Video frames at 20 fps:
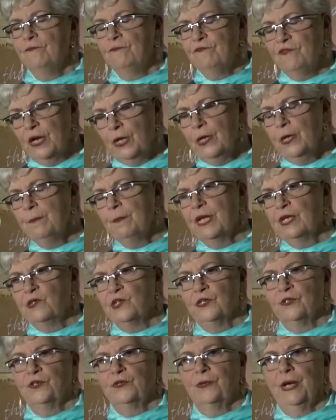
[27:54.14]
very
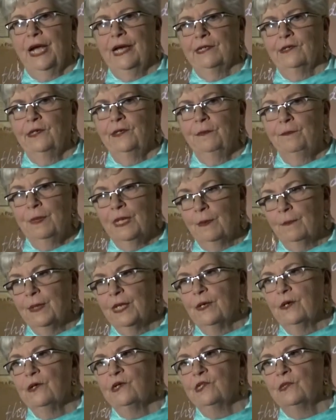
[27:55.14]
much attracted me
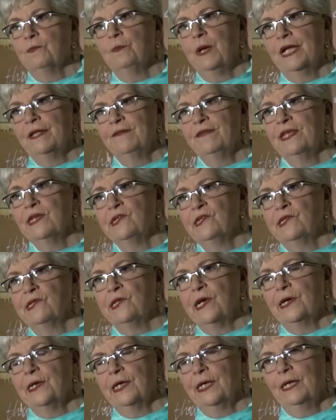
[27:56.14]
because by this
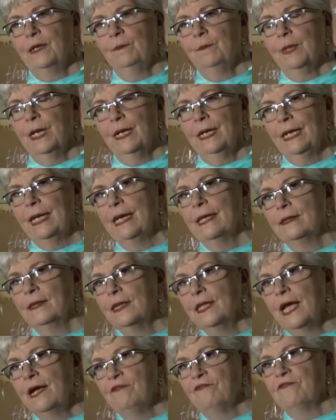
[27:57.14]
time I had
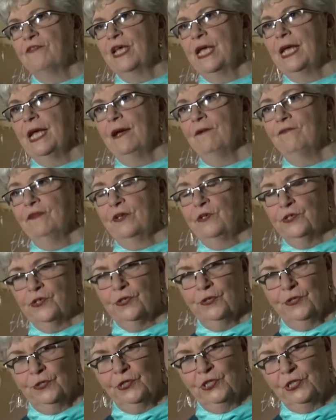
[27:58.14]
left the Catholic
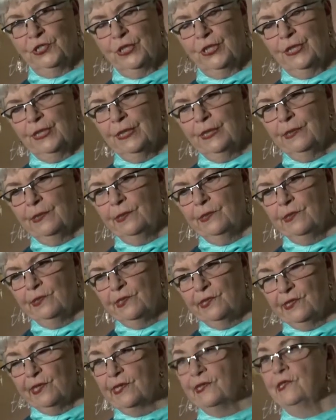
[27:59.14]
Church in
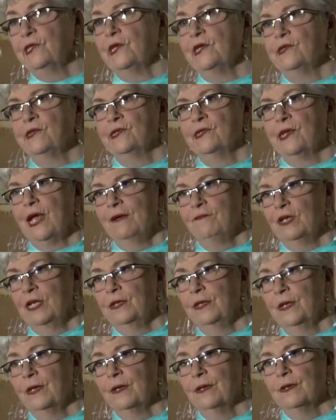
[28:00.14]

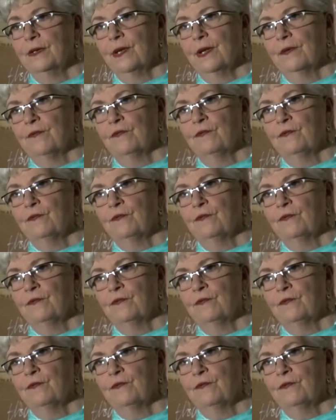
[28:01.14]
67, uh,